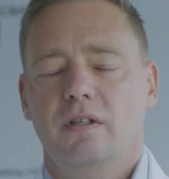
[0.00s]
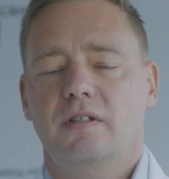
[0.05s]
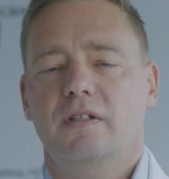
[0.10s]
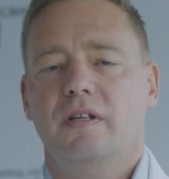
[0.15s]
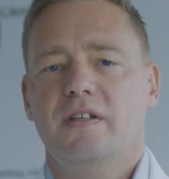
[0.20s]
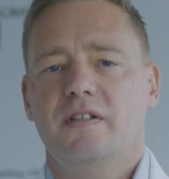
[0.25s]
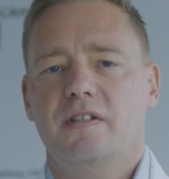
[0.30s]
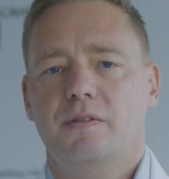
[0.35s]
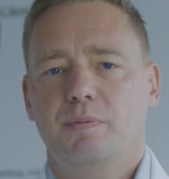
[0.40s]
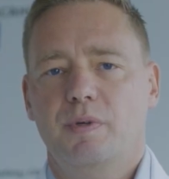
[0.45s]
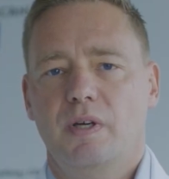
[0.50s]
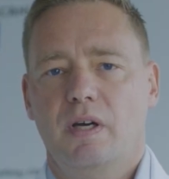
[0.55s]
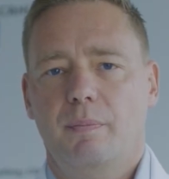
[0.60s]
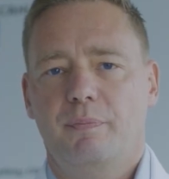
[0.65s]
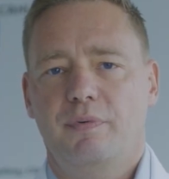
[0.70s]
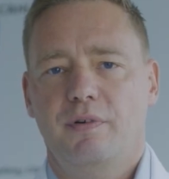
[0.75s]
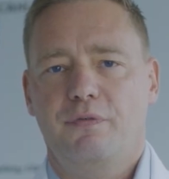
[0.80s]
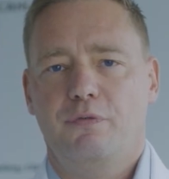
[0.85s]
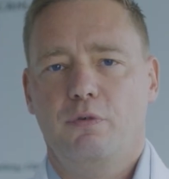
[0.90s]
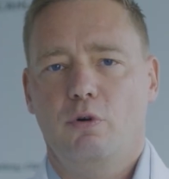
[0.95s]
tests we are
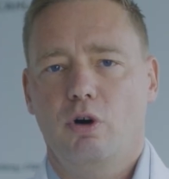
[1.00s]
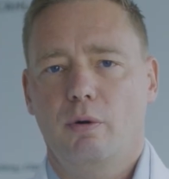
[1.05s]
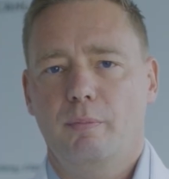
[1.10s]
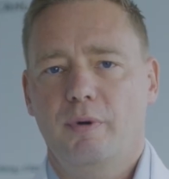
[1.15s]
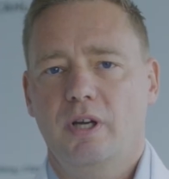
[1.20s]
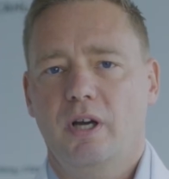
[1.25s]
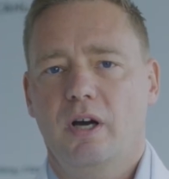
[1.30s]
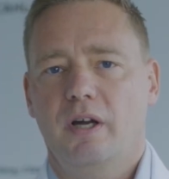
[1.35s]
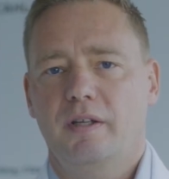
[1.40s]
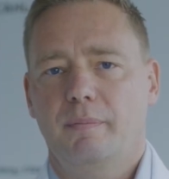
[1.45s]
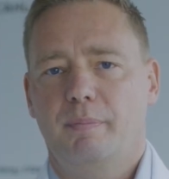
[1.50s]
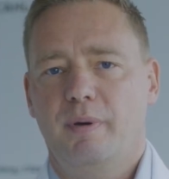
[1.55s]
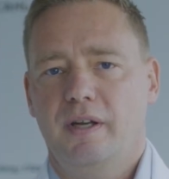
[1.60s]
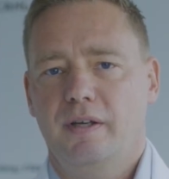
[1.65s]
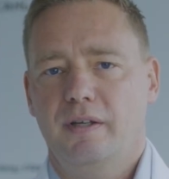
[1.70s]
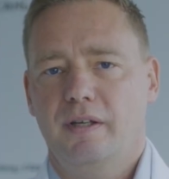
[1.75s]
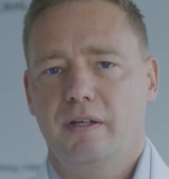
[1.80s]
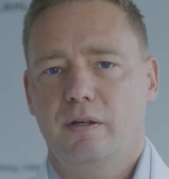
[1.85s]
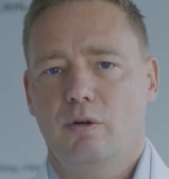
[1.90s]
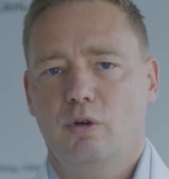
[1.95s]
performing are
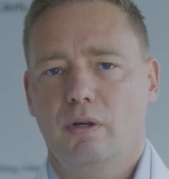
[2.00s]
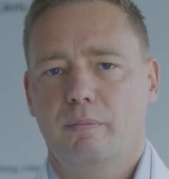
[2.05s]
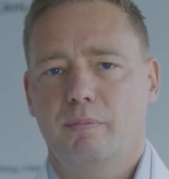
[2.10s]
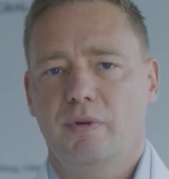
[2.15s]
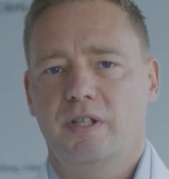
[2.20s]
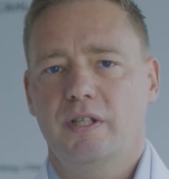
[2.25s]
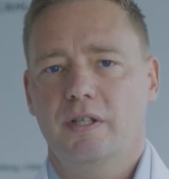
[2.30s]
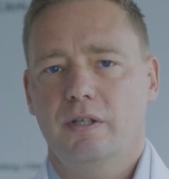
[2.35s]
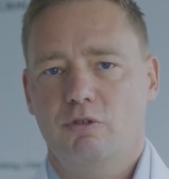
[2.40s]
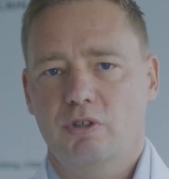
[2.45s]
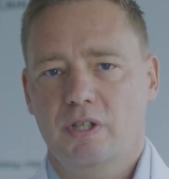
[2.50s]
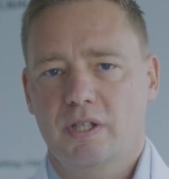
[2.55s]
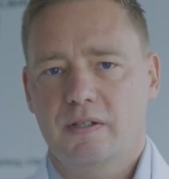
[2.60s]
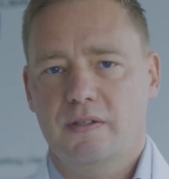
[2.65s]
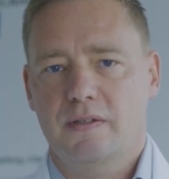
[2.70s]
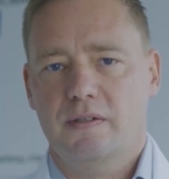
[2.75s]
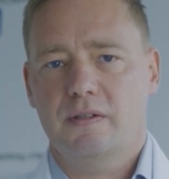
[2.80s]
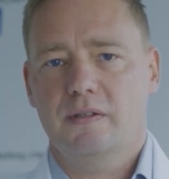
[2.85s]
dependent on the materials.